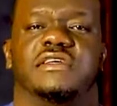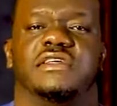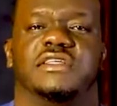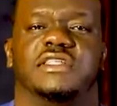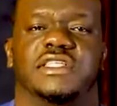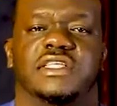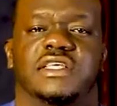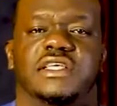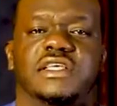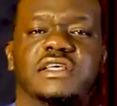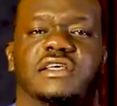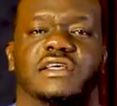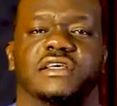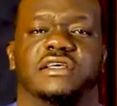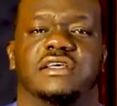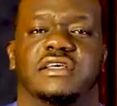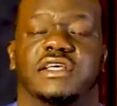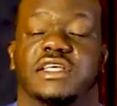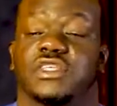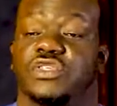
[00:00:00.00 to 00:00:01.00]
See,
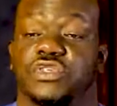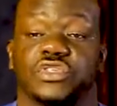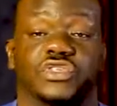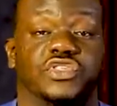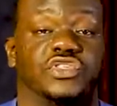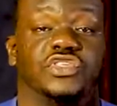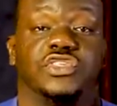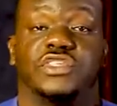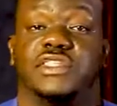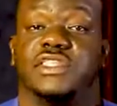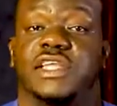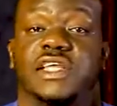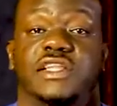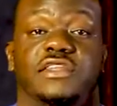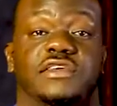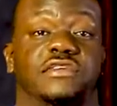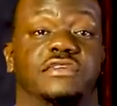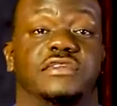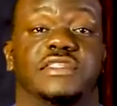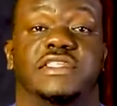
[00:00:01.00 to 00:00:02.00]
it's going to sustain
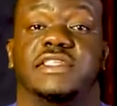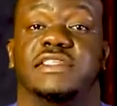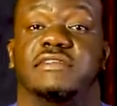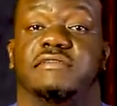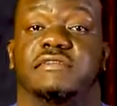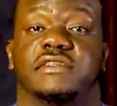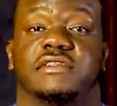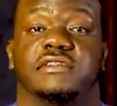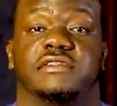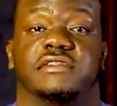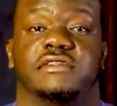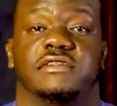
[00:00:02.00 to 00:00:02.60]
your receiving.